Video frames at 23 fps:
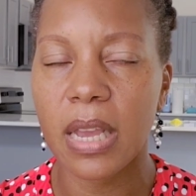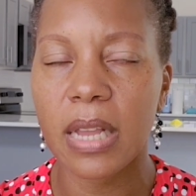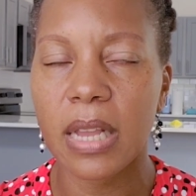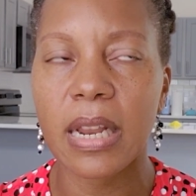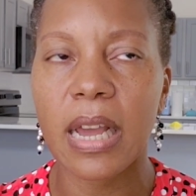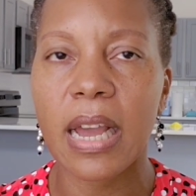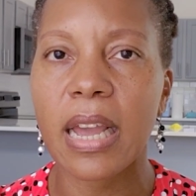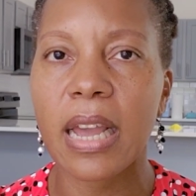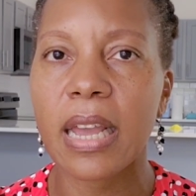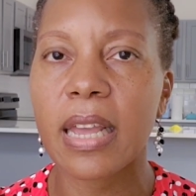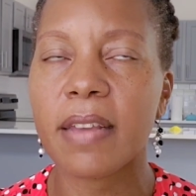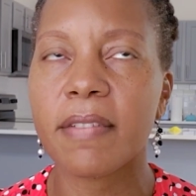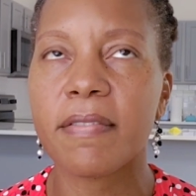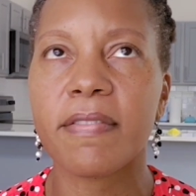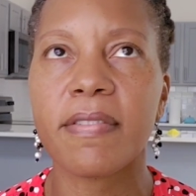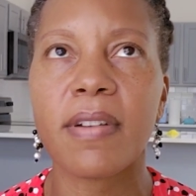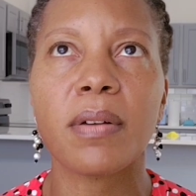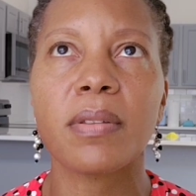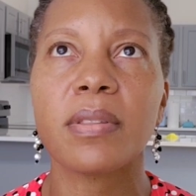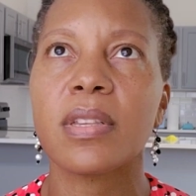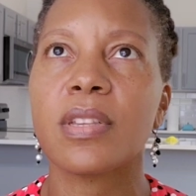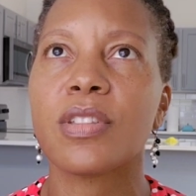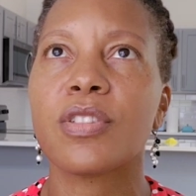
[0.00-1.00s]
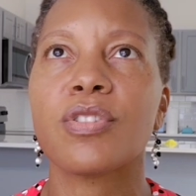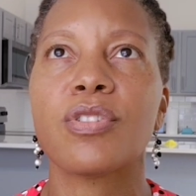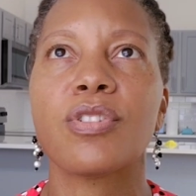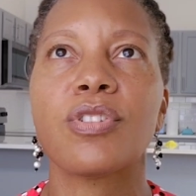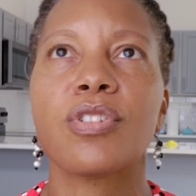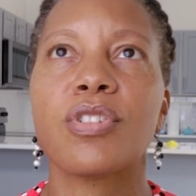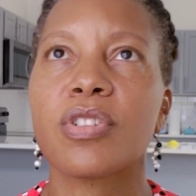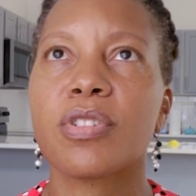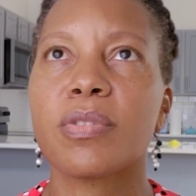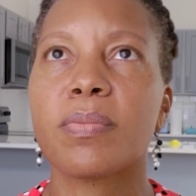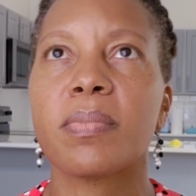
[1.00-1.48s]
And I have found it to
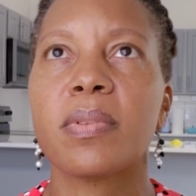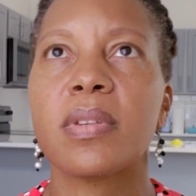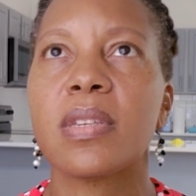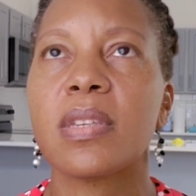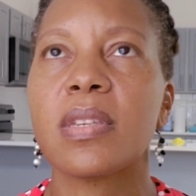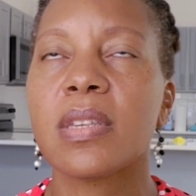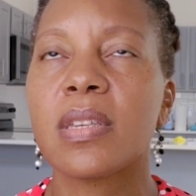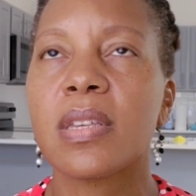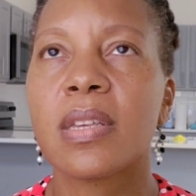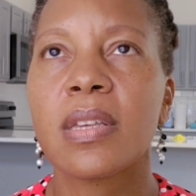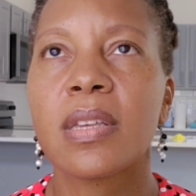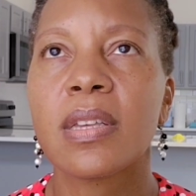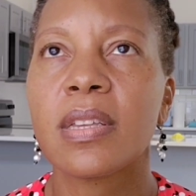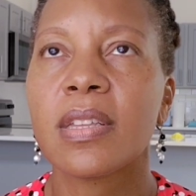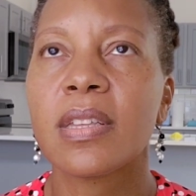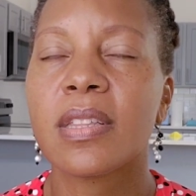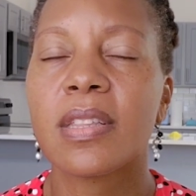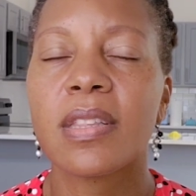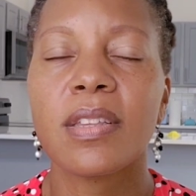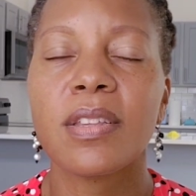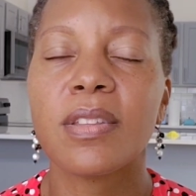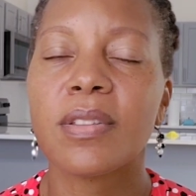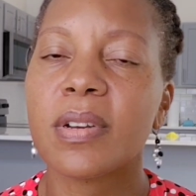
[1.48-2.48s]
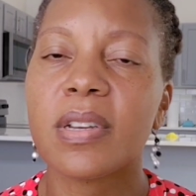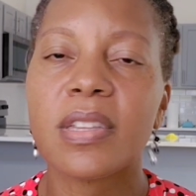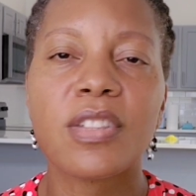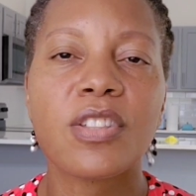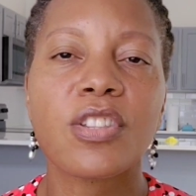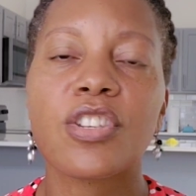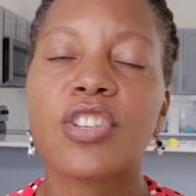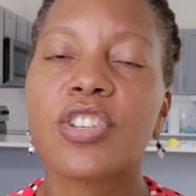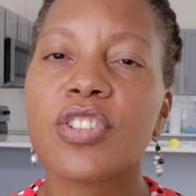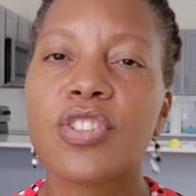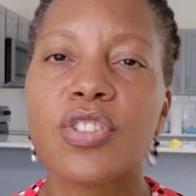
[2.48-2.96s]
just be,
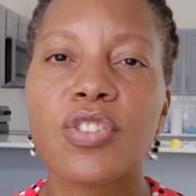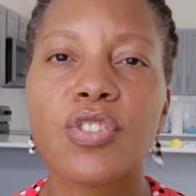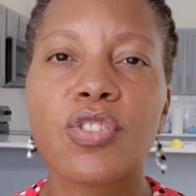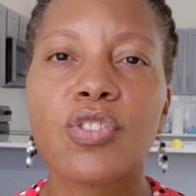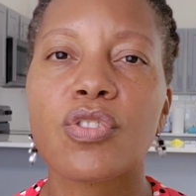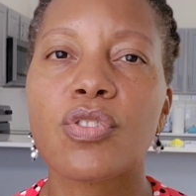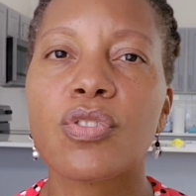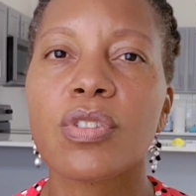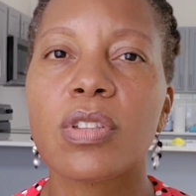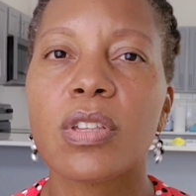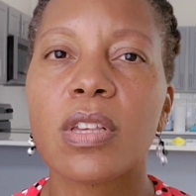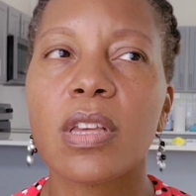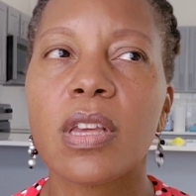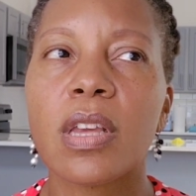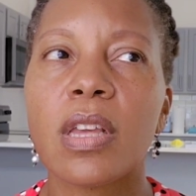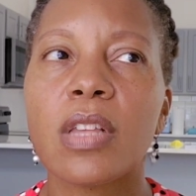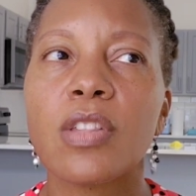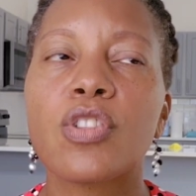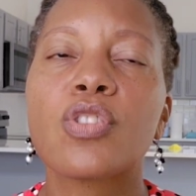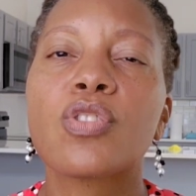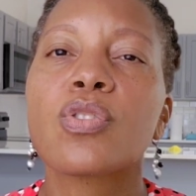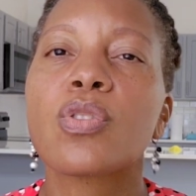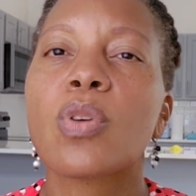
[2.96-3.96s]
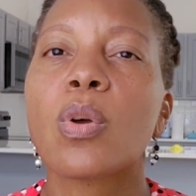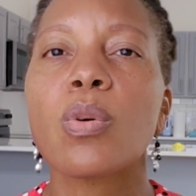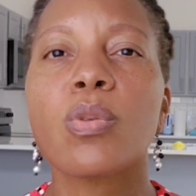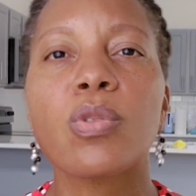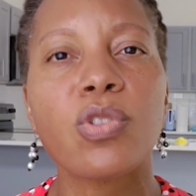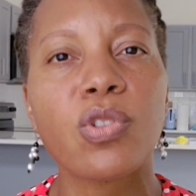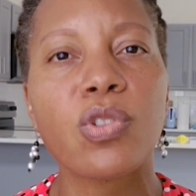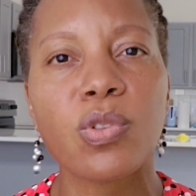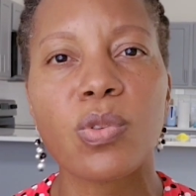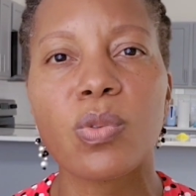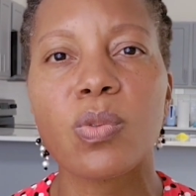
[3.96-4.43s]
it's just it's so
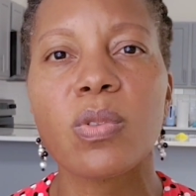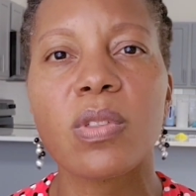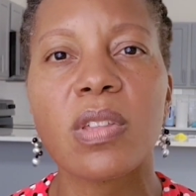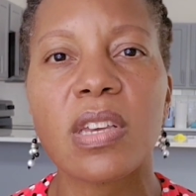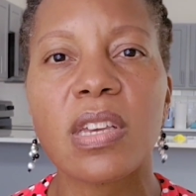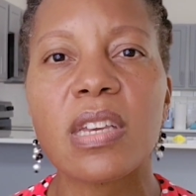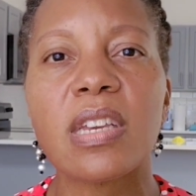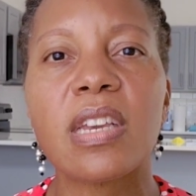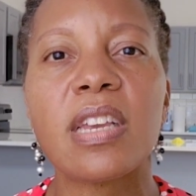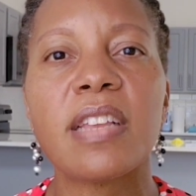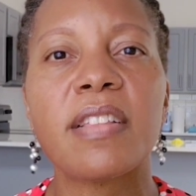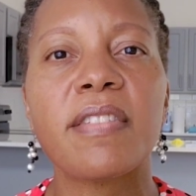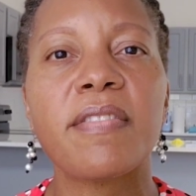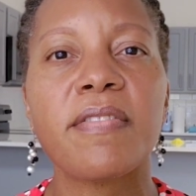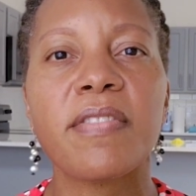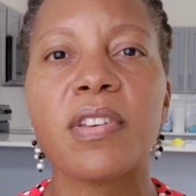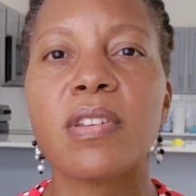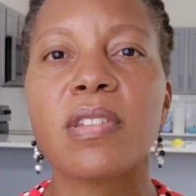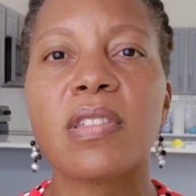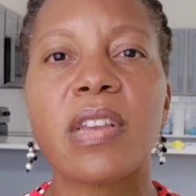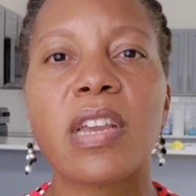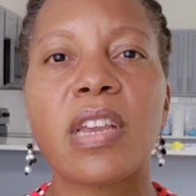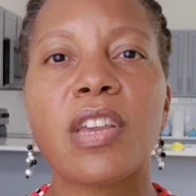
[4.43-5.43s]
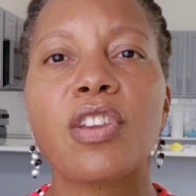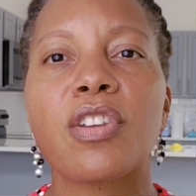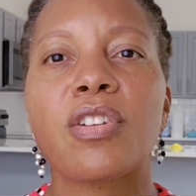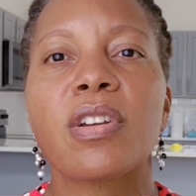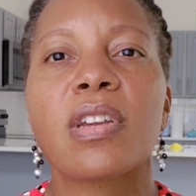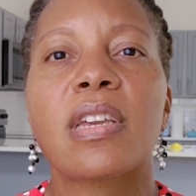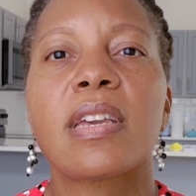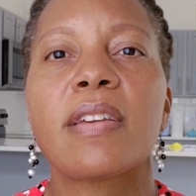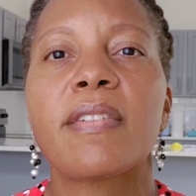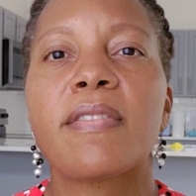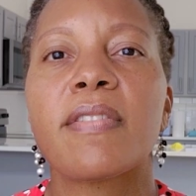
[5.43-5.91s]
soothing. It feels like you're
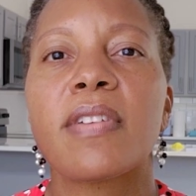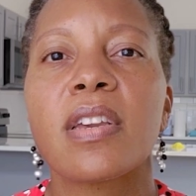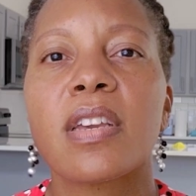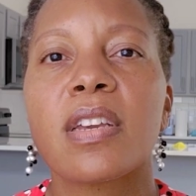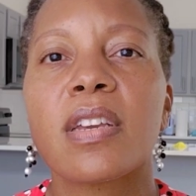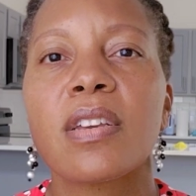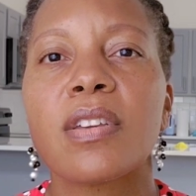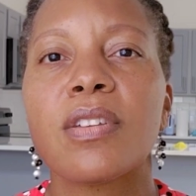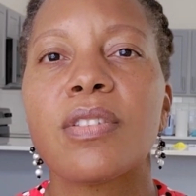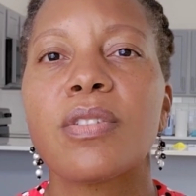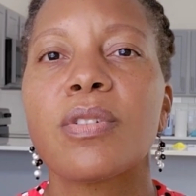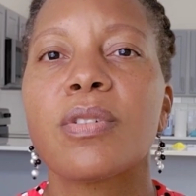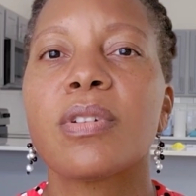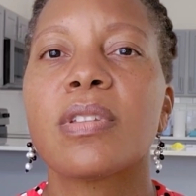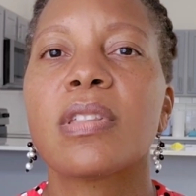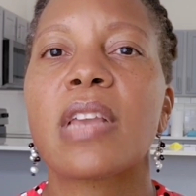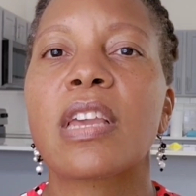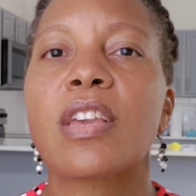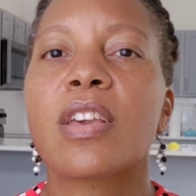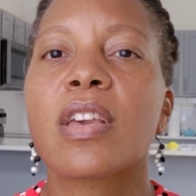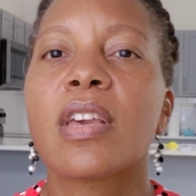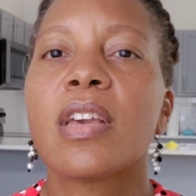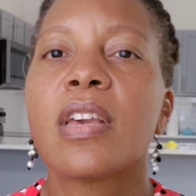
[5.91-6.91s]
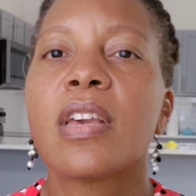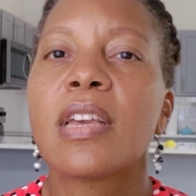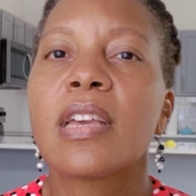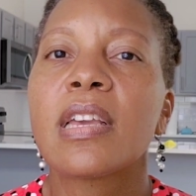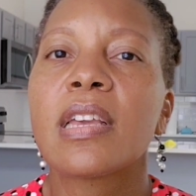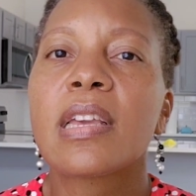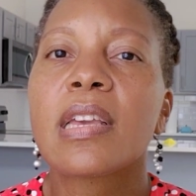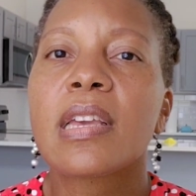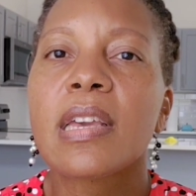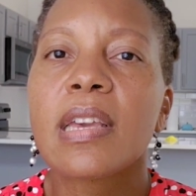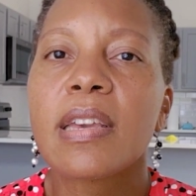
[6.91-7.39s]
giving, it's like
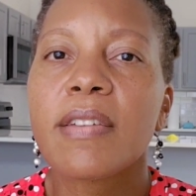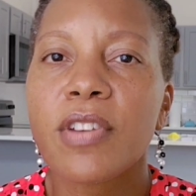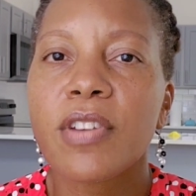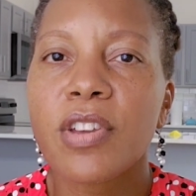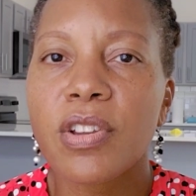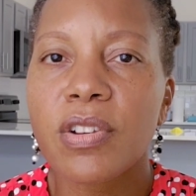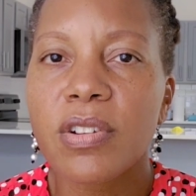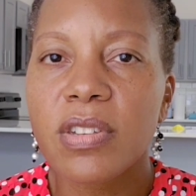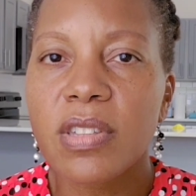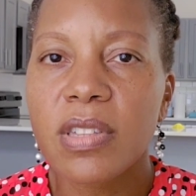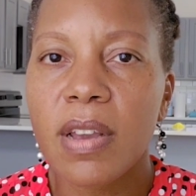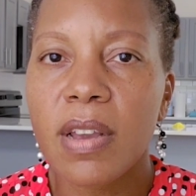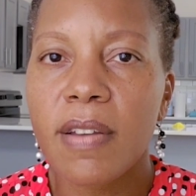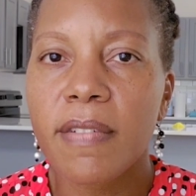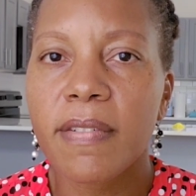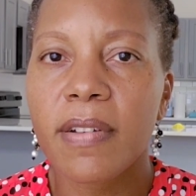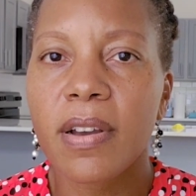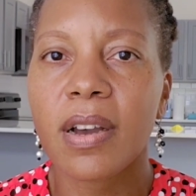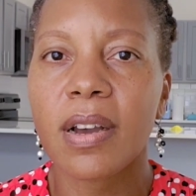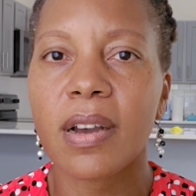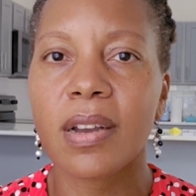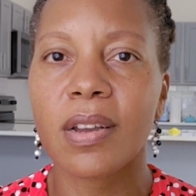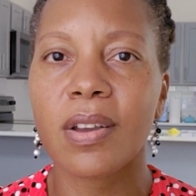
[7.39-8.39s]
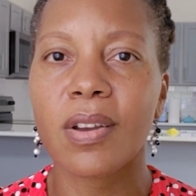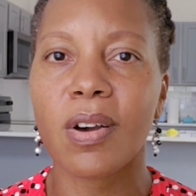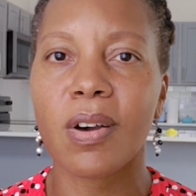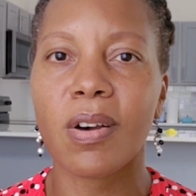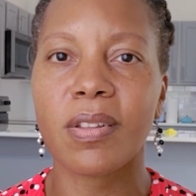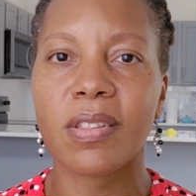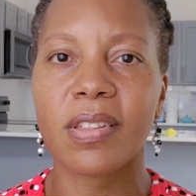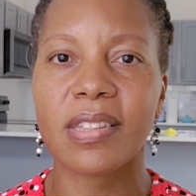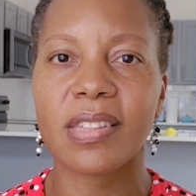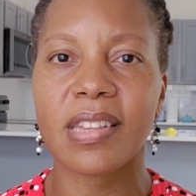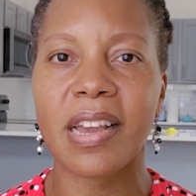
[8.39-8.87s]
giving yourself a hug
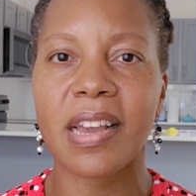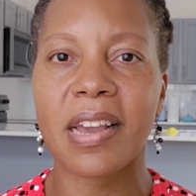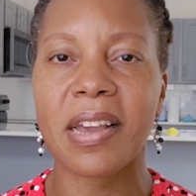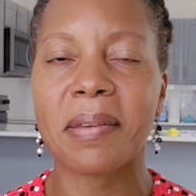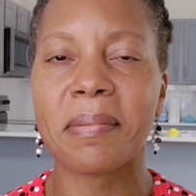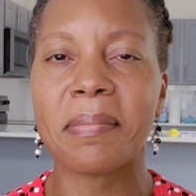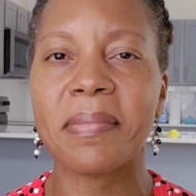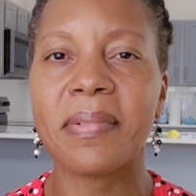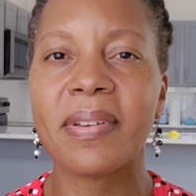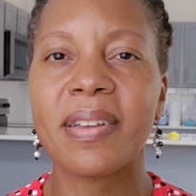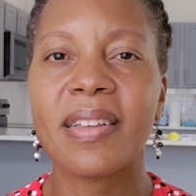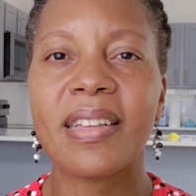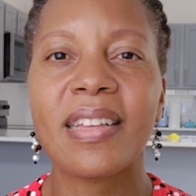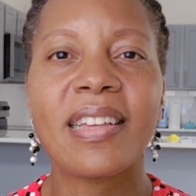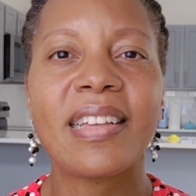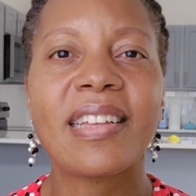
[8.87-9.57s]
all the time.